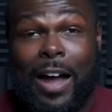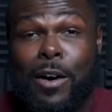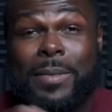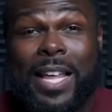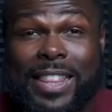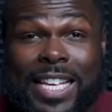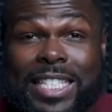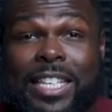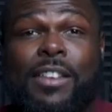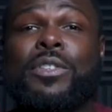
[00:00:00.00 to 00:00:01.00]
I hope that
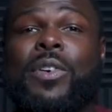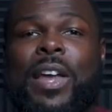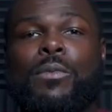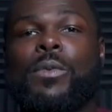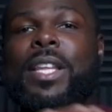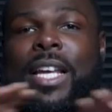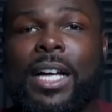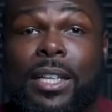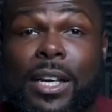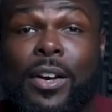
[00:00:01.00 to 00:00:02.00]
this gives you a really
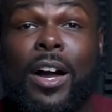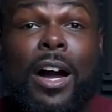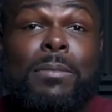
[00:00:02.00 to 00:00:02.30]
clear,